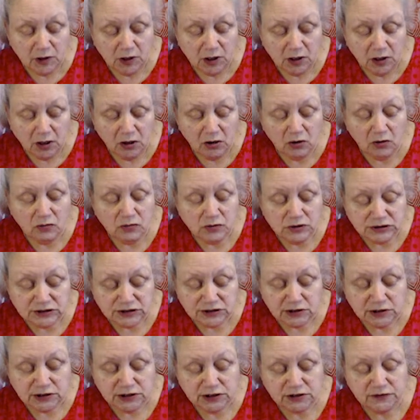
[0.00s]

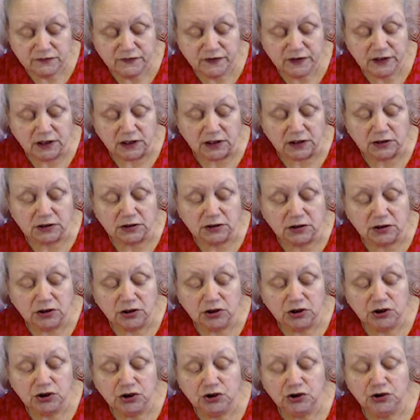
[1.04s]
Alongside of that,
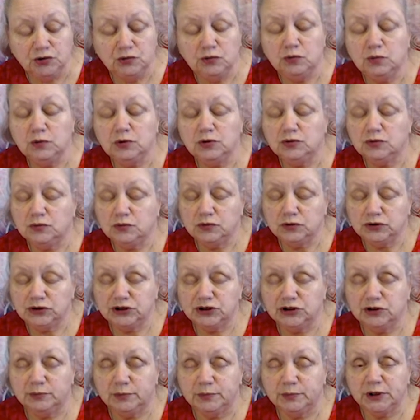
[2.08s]
you would
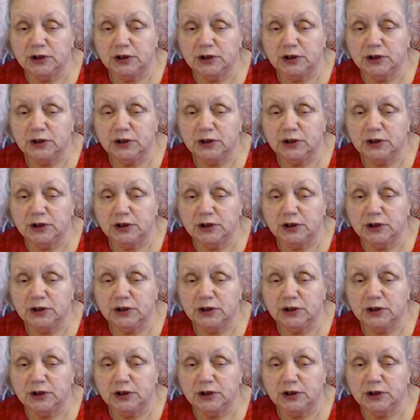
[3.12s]
also be